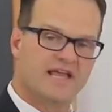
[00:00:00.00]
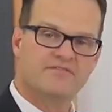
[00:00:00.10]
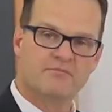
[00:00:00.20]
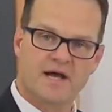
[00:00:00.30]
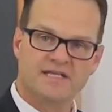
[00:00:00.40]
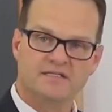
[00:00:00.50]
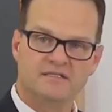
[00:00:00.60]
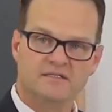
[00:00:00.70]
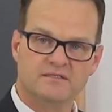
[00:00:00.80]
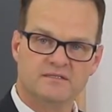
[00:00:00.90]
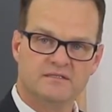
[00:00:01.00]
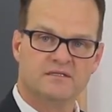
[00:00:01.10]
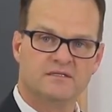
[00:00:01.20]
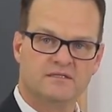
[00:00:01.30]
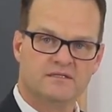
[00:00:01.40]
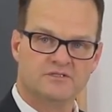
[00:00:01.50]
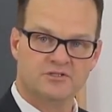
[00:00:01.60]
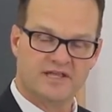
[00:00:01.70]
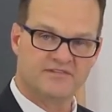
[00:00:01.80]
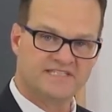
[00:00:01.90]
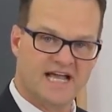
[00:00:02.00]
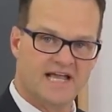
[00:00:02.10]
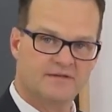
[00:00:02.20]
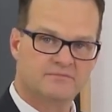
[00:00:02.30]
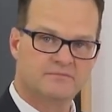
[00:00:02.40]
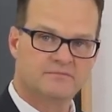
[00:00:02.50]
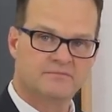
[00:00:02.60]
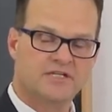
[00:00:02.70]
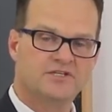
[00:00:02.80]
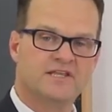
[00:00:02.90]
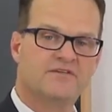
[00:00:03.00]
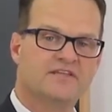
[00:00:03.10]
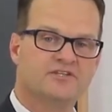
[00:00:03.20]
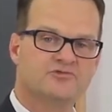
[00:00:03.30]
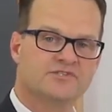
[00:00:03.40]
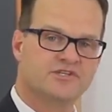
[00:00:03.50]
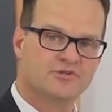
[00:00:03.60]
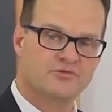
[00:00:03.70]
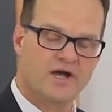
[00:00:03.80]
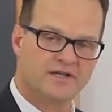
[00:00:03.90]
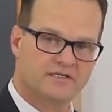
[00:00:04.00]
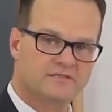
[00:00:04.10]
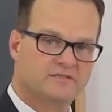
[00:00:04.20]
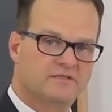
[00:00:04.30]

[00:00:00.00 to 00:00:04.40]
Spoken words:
have the money, do they have the time, and do they have the interest in your product?